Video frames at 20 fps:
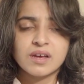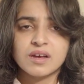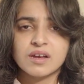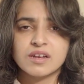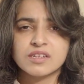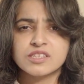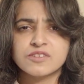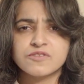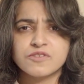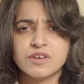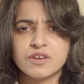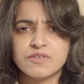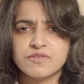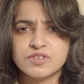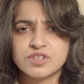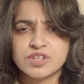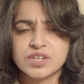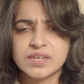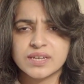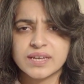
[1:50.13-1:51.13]
A spear
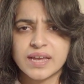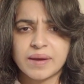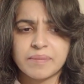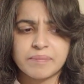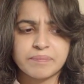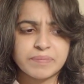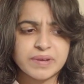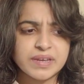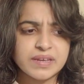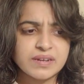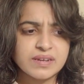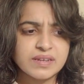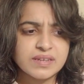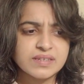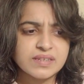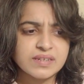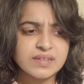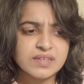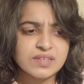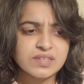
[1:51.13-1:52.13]
phishing campaign
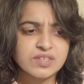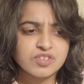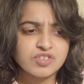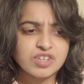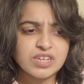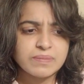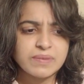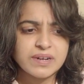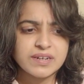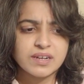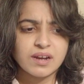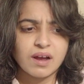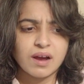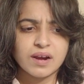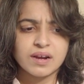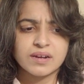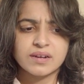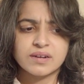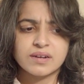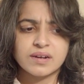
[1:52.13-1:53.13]
is an extremely
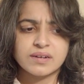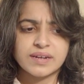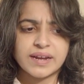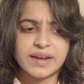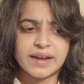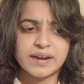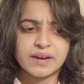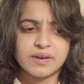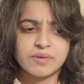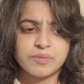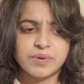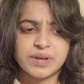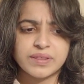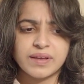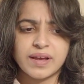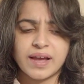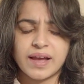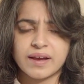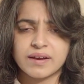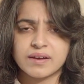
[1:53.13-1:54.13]
targeted attack where
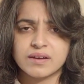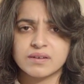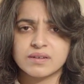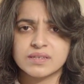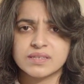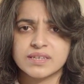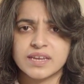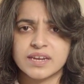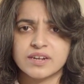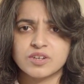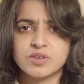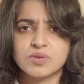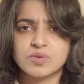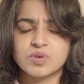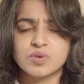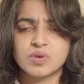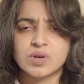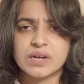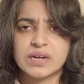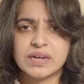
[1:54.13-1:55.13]
the hackers get you
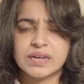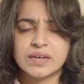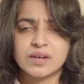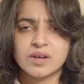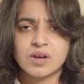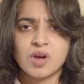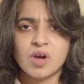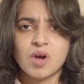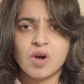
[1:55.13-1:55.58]
to click